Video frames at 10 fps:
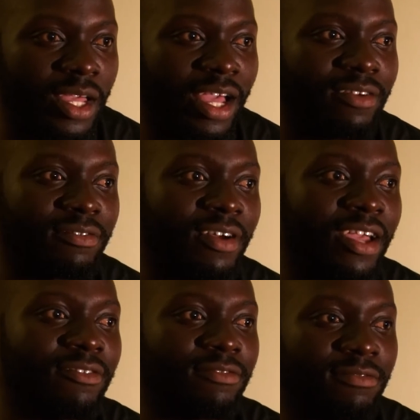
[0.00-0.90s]

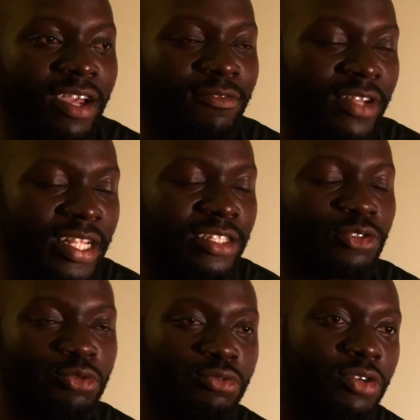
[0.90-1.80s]
I've learned
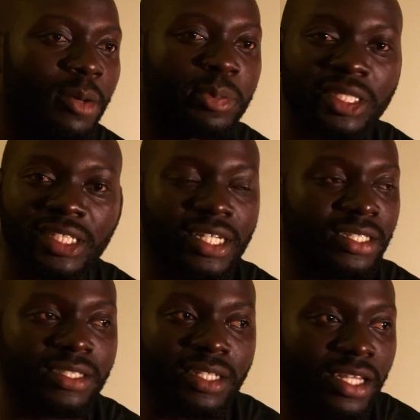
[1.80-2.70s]
to
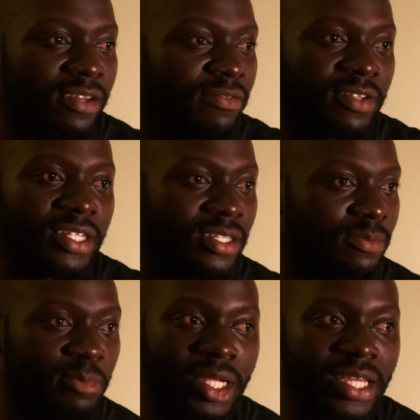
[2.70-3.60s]
appreciate every
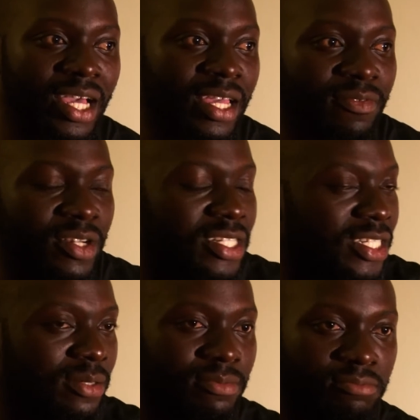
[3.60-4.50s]
player, every
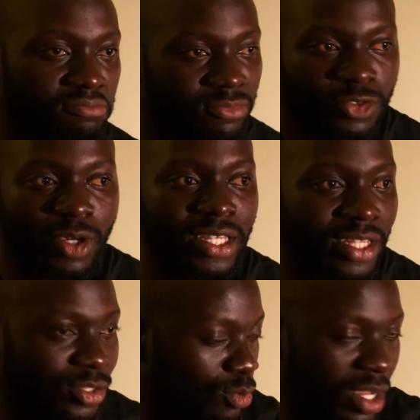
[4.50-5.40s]
team. So I
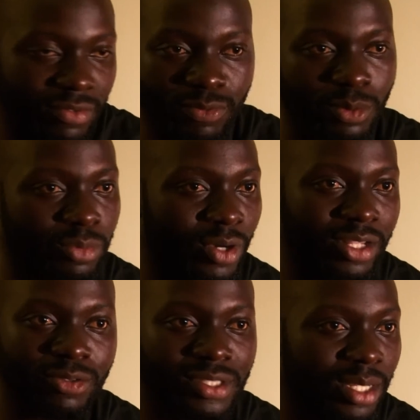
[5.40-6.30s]
just watch football.
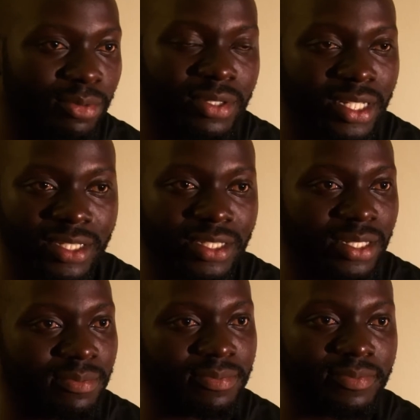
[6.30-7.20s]
I don't support any team.